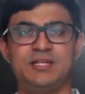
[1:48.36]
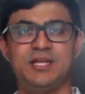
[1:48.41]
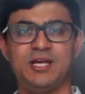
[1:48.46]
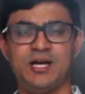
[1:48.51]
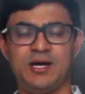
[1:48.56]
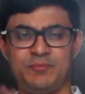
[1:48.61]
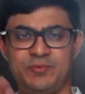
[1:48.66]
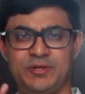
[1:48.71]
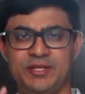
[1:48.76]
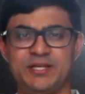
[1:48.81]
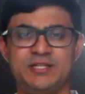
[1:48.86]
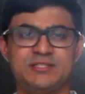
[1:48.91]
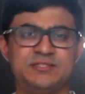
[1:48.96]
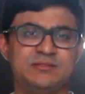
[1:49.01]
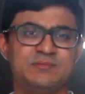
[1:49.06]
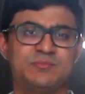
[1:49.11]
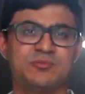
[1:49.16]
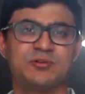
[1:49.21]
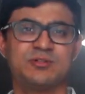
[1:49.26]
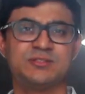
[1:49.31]
The
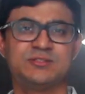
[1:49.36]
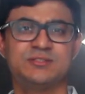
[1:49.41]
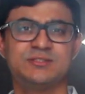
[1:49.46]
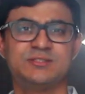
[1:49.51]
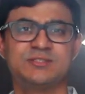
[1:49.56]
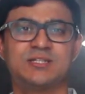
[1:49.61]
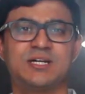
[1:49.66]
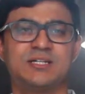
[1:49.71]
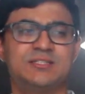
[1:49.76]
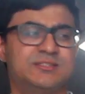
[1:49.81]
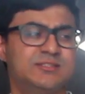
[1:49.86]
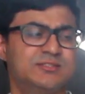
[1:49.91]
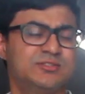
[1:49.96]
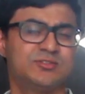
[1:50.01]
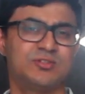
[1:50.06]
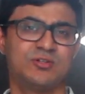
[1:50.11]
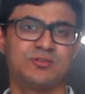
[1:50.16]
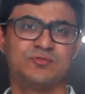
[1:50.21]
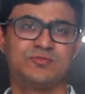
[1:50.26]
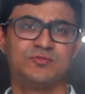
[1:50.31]
application process
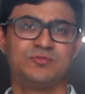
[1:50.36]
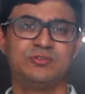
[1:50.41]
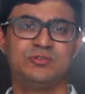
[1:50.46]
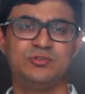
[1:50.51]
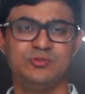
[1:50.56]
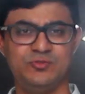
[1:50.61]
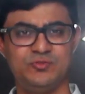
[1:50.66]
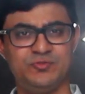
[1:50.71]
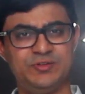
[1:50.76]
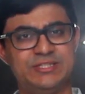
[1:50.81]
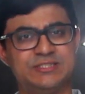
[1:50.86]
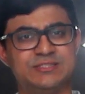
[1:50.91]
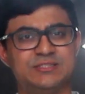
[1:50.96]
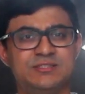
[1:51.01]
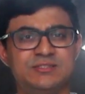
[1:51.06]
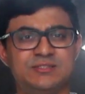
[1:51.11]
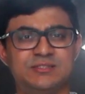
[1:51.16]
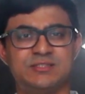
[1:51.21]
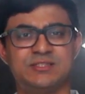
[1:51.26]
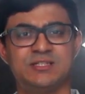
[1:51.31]
consists of two
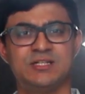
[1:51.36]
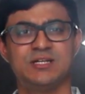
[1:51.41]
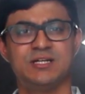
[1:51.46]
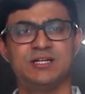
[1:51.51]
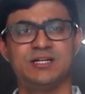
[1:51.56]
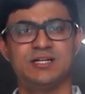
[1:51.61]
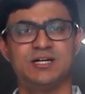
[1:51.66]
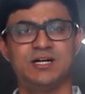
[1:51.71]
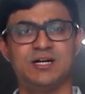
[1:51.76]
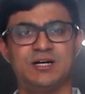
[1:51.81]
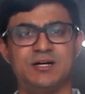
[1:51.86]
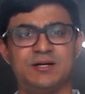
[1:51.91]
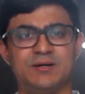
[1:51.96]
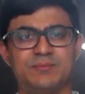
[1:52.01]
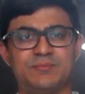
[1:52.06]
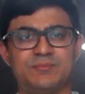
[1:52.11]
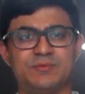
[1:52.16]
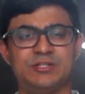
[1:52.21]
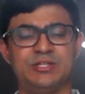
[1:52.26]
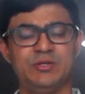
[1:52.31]
phases.
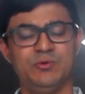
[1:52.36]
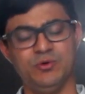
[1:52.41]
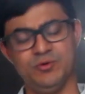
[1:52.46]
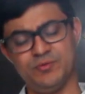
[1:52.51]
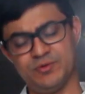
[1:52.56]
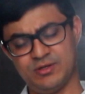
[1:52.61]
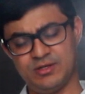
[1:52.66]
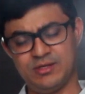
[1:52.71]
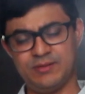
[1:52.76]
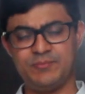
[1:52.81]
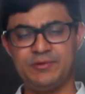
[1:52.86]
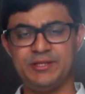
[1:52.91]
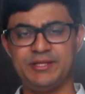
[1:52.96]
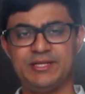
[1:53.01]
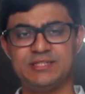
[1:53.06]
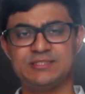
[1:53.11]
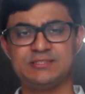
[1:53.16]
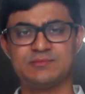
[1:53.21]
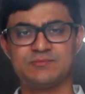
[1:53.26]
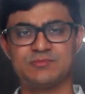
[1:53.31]
The overall
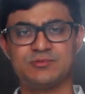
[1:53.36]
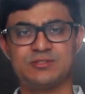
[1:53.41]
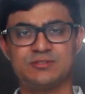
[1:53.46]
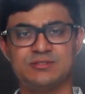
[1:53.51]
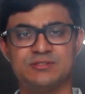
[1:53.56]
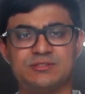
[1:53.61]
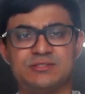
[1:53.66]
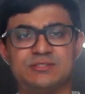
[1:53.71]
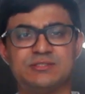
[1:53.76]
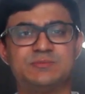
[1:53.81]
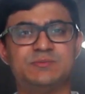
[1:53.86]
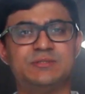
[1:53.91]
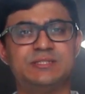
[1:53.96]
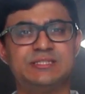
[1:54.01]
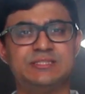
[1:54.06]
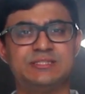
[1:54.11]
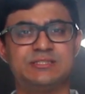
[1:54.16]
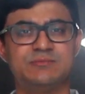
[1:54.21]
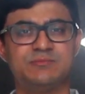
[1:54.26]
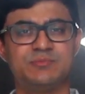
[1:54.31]
application process is
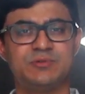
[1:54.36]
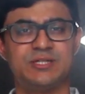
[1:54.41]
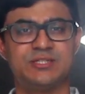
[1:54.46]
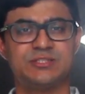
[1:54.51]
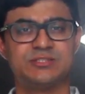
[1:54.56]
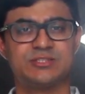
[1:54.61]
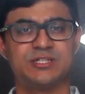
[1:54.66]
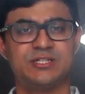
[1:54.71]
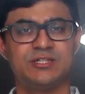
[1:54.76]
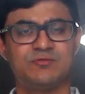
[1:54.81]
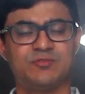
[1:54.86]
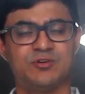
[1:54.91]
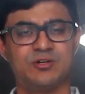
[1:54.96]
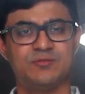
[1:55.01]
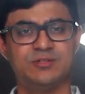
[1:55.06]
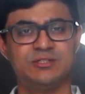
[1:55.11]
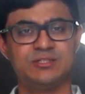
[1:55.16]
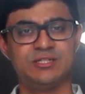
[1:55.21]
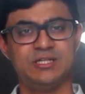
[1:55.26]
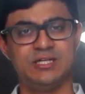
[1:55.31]
pretty simple and
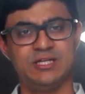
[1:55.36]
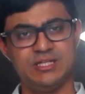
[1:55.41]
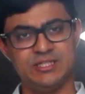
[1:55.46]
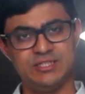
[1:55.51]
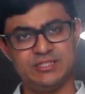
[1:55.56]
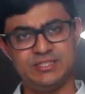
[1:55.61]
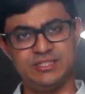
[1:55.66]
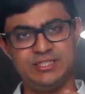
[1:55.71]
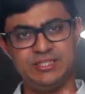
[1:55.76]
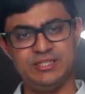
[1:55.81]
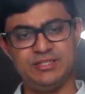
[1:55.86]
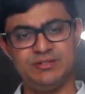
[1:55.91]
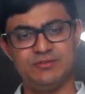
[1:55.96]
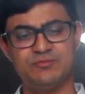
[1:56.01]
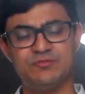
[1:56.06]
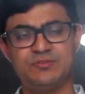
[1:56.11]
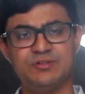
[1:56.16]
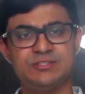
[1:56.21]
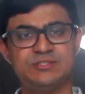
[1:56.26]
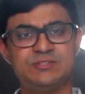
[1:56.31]
straightforward. The
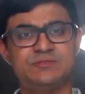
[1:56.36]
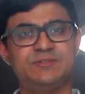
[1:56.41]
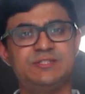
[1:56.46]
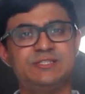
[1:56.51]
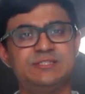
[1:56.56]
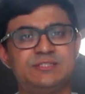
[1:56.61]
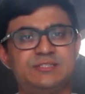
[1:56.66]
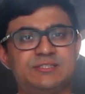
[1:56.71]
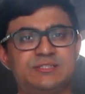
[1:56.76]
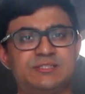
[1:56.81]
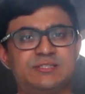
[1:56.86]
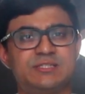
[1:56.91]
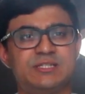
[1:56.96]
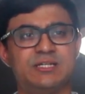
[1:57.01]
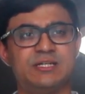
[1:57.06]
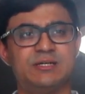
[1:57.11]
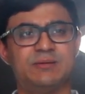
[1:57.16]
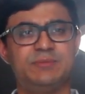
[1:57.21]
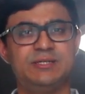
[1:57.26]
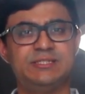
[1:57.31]
first phase is
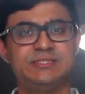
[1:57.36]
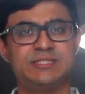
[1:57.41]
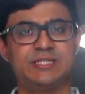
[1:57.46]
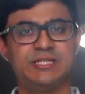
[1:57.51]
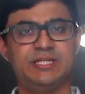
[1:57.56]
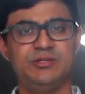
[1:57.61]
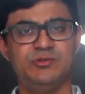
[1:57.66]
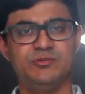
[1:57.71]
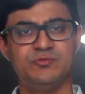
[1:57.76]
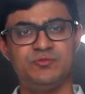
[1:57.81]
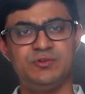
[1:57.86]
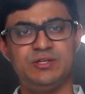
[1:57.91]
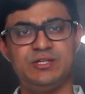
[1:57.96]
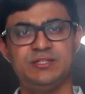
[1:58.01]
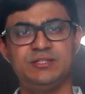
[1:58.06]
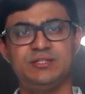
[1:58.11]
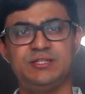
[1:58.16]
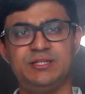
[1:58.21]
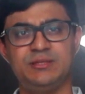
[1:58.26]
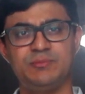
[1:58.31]
basically you fill
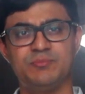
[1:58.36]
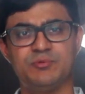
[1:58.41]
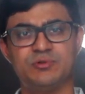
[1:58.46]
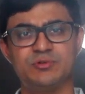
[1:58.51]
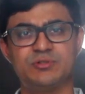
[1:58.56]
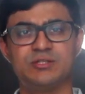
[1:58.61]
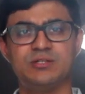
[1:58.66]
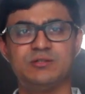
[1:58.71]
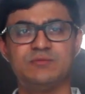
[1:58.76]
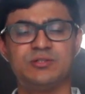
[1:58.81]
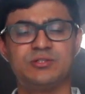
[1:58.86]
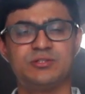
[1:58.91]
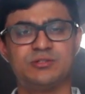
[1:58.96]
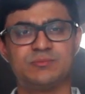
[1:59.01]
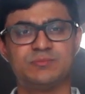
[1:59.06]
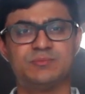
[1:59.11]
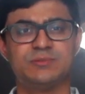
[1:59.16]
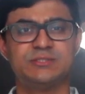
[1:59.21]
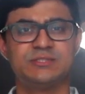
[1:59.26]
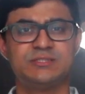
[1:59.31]
in the portal with your
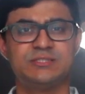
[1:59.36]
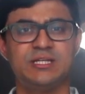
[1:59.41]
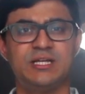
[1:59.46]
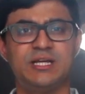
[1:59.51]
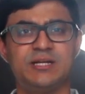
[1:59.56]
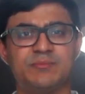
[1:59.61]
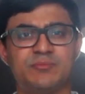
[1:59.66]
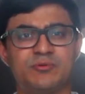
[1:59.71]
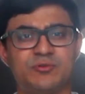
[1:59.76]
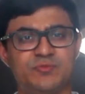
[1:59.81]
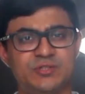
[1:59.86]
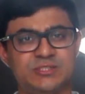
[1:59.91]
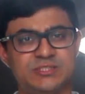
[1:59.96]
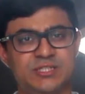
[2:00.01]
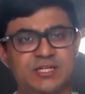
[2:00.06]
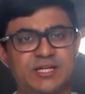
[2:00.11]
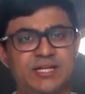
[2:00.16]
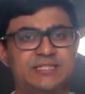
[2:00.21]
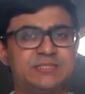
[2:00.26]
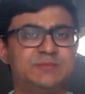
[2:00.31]
personal and
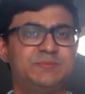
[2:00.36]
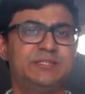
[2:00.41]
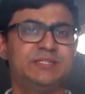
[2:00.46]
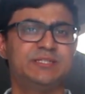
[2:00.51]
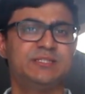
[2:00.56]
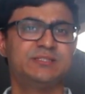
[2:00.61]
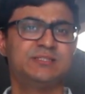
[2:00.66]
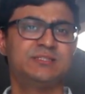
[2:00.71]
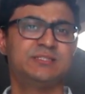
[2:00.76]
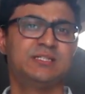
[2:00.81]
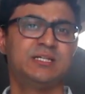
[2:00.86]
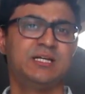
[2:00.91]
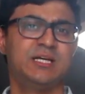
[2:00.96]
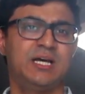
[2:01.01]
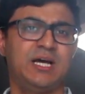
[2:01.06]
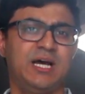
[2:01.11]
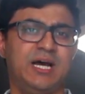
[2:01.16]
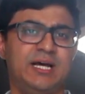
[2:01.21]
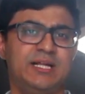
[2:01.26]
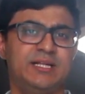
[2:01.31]
professional experience,
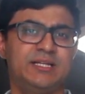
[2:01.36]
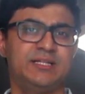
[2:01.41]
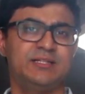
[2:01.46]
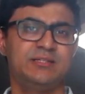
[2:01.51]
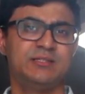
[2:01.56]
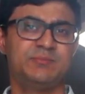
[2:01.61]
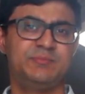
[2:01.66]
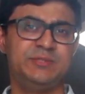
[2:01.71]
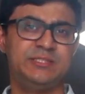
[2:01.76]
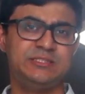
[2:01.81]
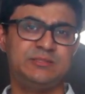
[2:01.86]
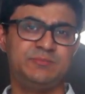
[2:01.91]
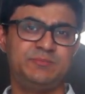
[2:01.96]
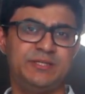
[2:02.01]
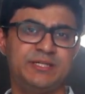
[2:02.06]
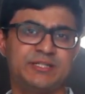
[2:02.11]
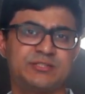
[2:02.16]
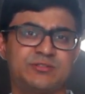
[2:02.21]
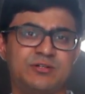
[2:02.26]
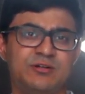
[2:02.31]
and then the
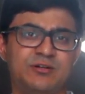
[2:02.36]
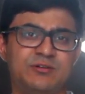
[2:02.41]
PGPX